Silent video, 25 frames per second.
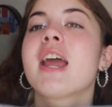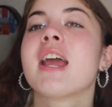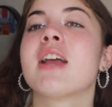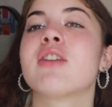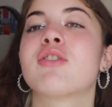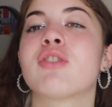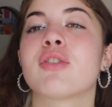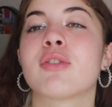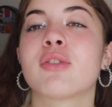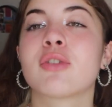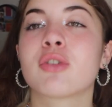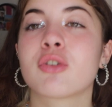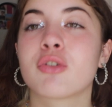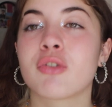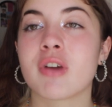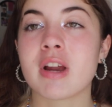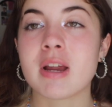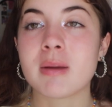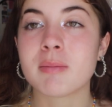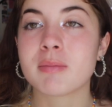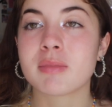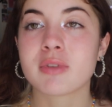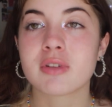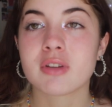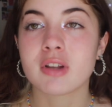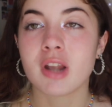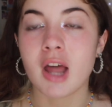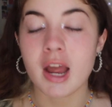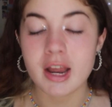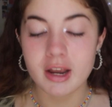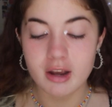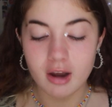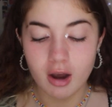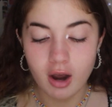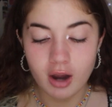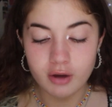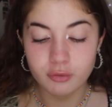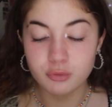it just screamed
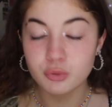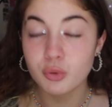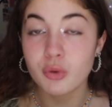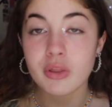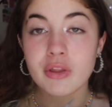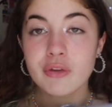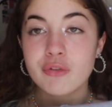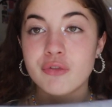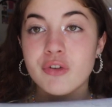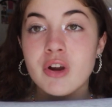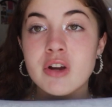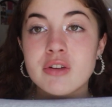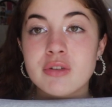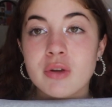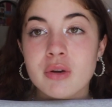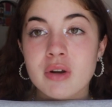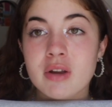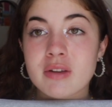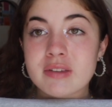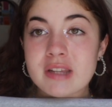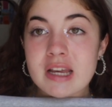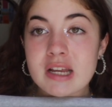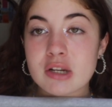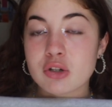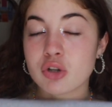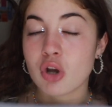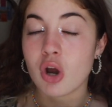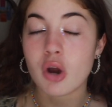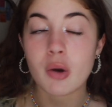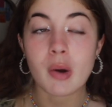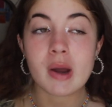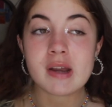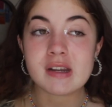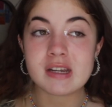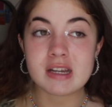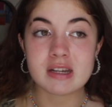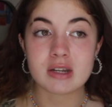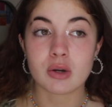like I saw this photo and I was like no
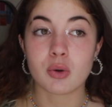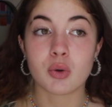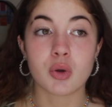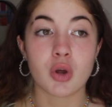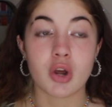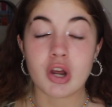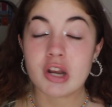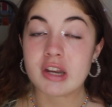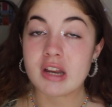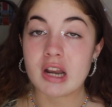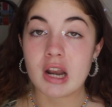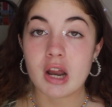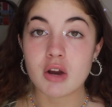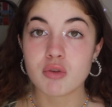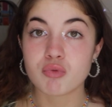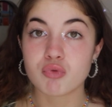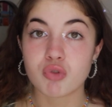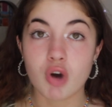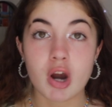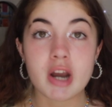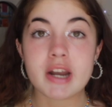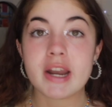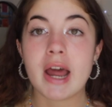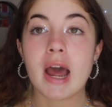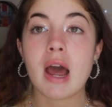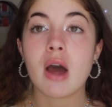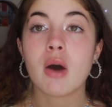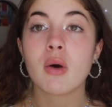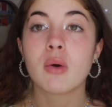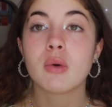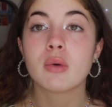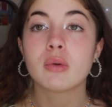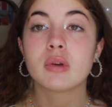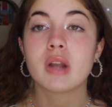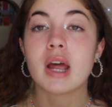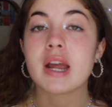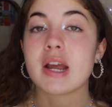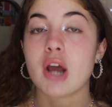I need it on a hoodie like right
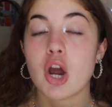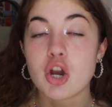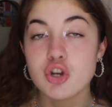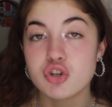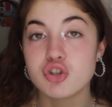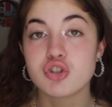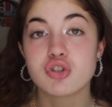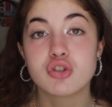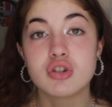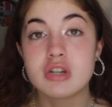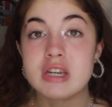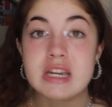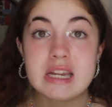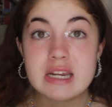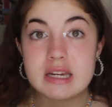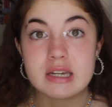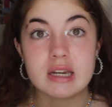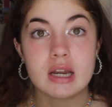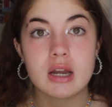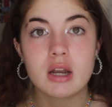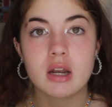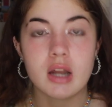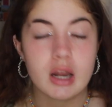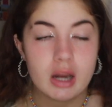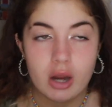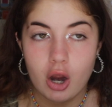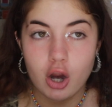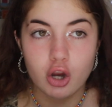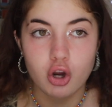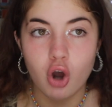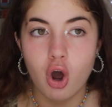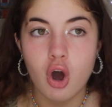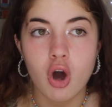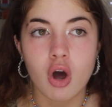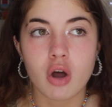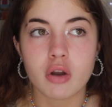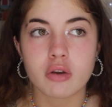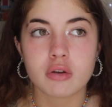now like I need it like I
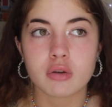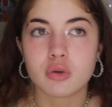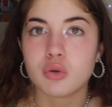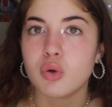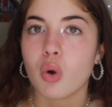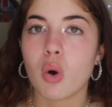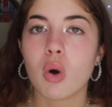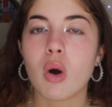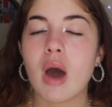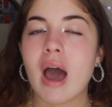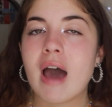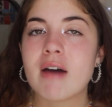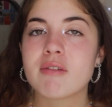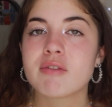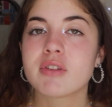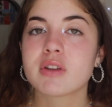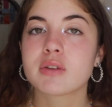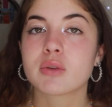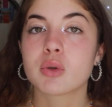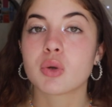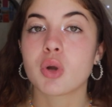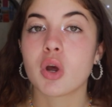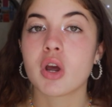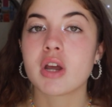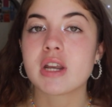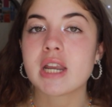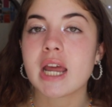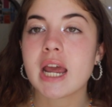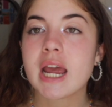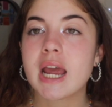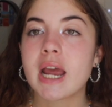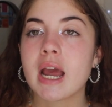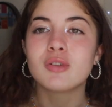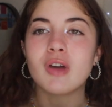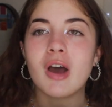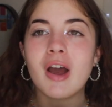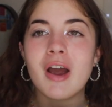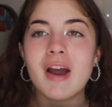can't not have this on a
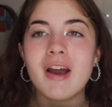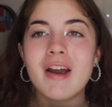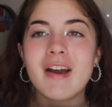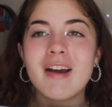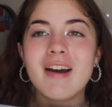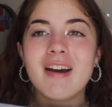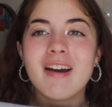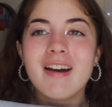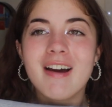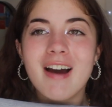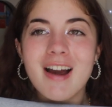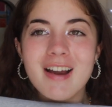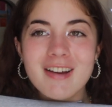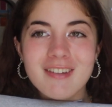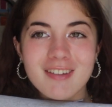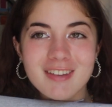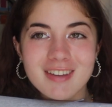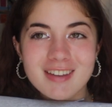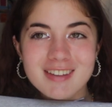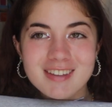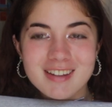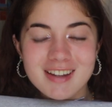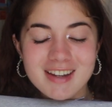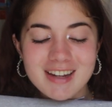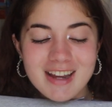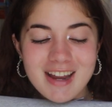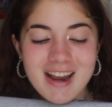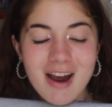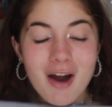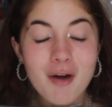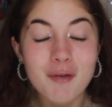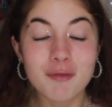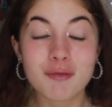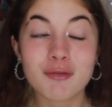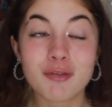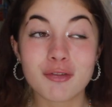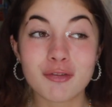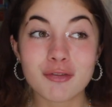hoodie so I got this hoodie
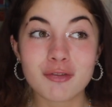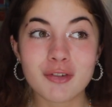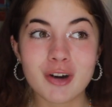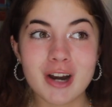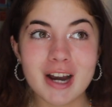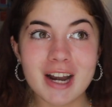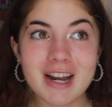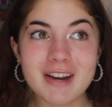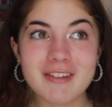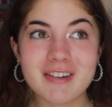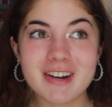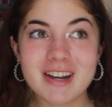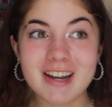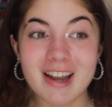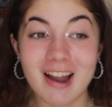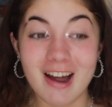I really really